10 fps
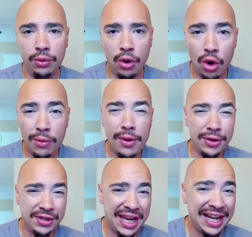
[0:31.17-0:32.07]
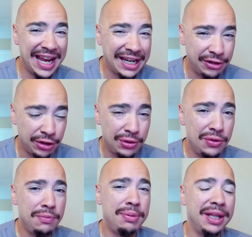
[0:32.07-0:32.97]
almost hit a
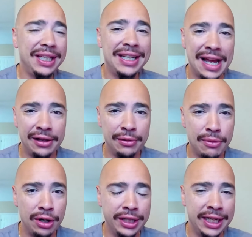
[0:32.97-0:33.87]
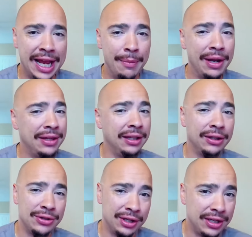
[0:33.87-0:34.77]
$2 billion market cap. I think
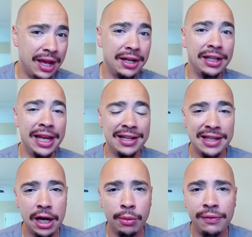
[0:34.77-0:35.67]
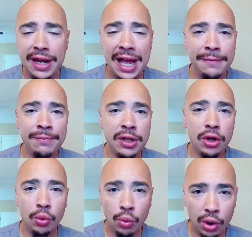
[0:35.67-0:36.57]
there's a ton of legs there. We've got
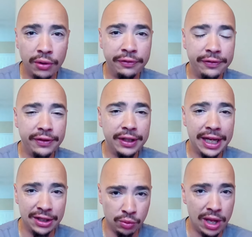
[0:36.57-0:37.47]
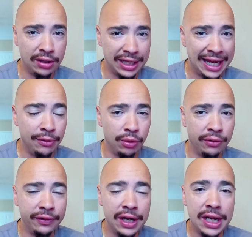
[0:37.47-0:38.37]
Wolf as well, Land
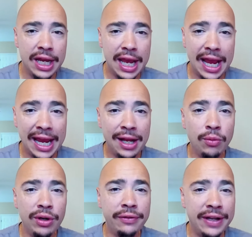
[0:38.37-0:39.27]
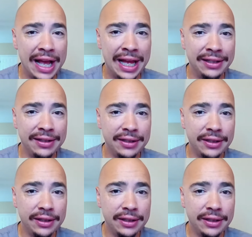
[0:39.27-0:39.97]
Wolf, and we've got